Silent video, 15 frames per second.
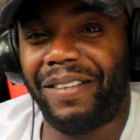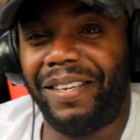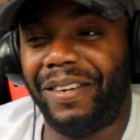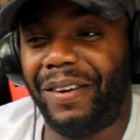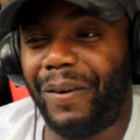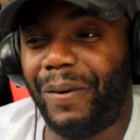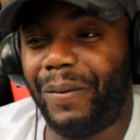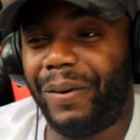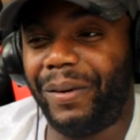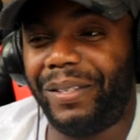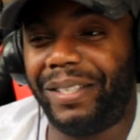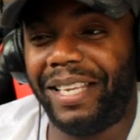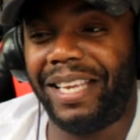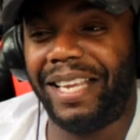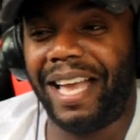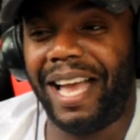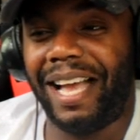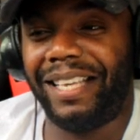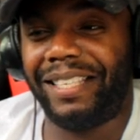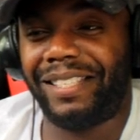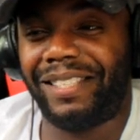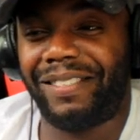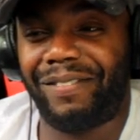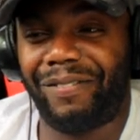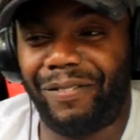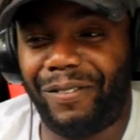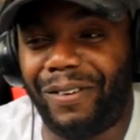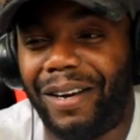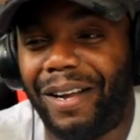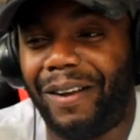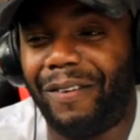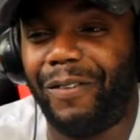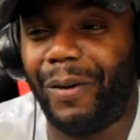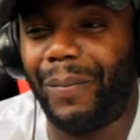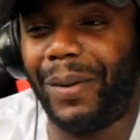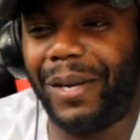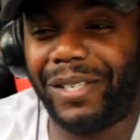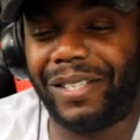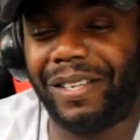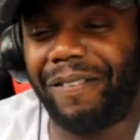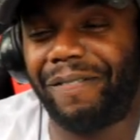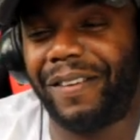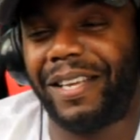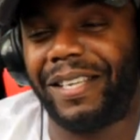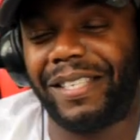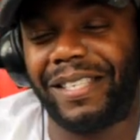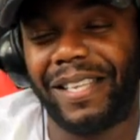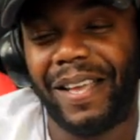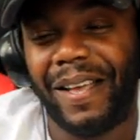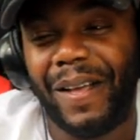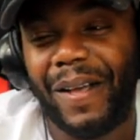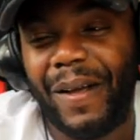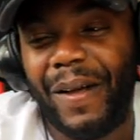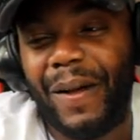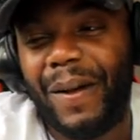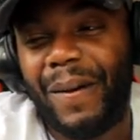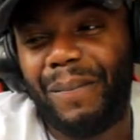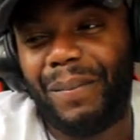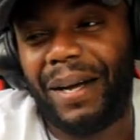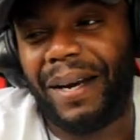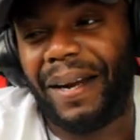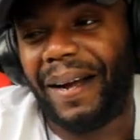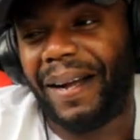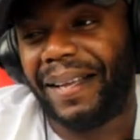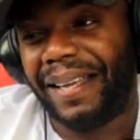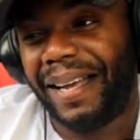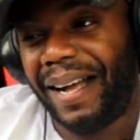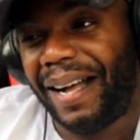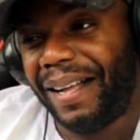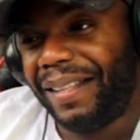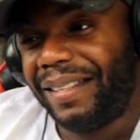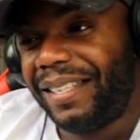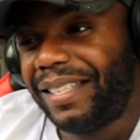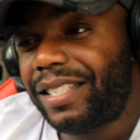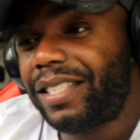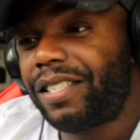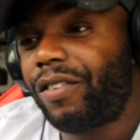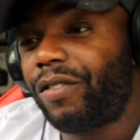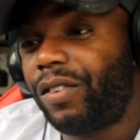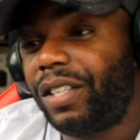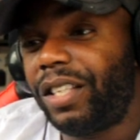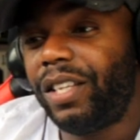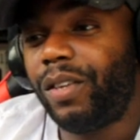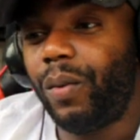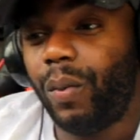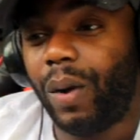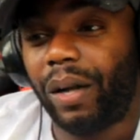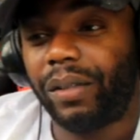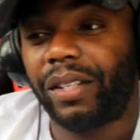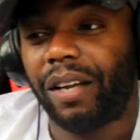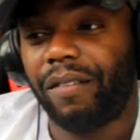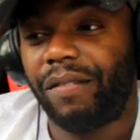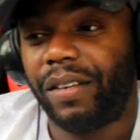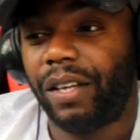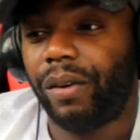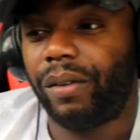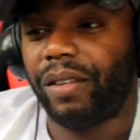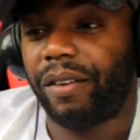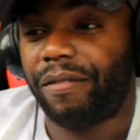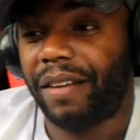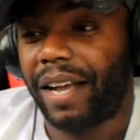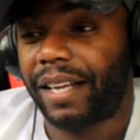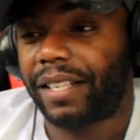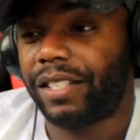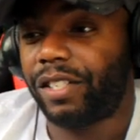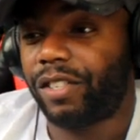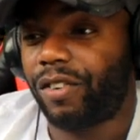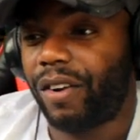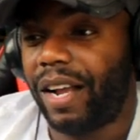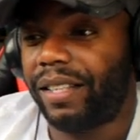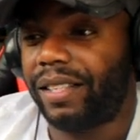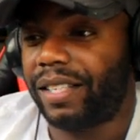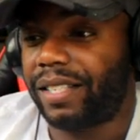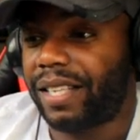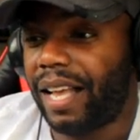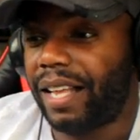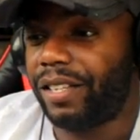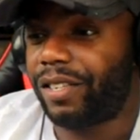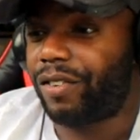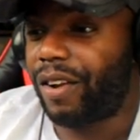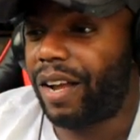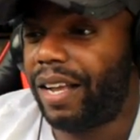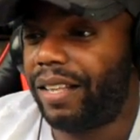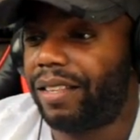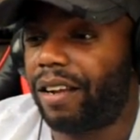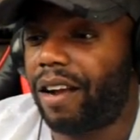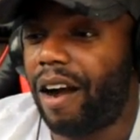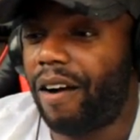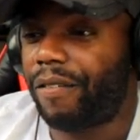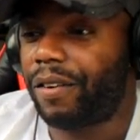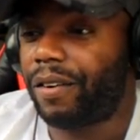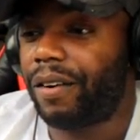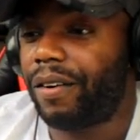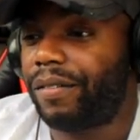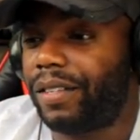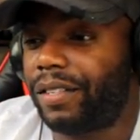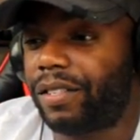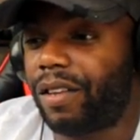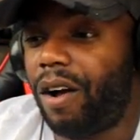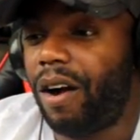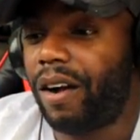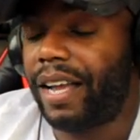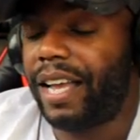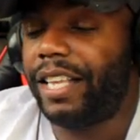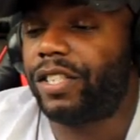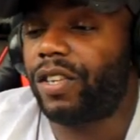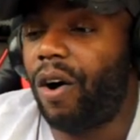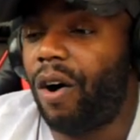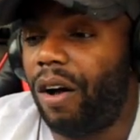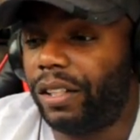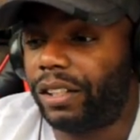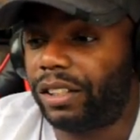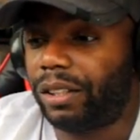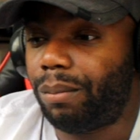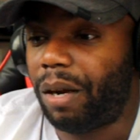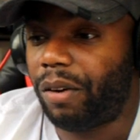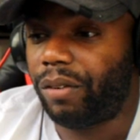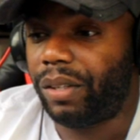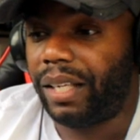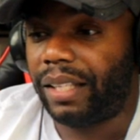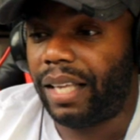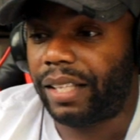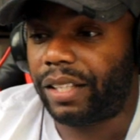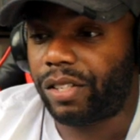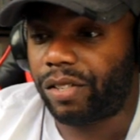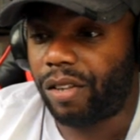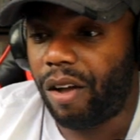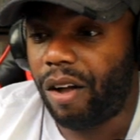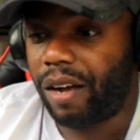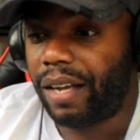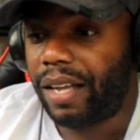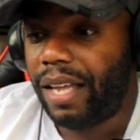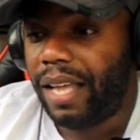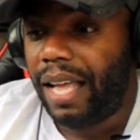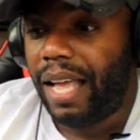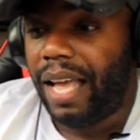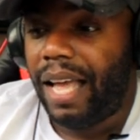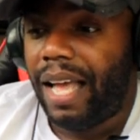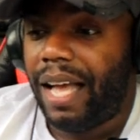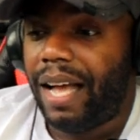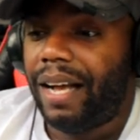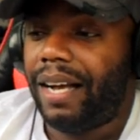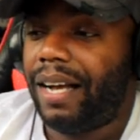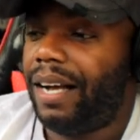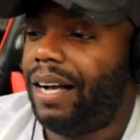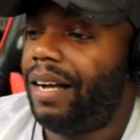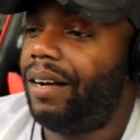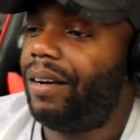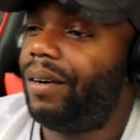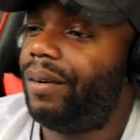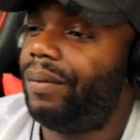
it? Or did he ask for a real punch in the face? But uh, yeah, this is a really well done video. The effects is great, the set is great, the cover of the song is awesome. I really like the song. Oh.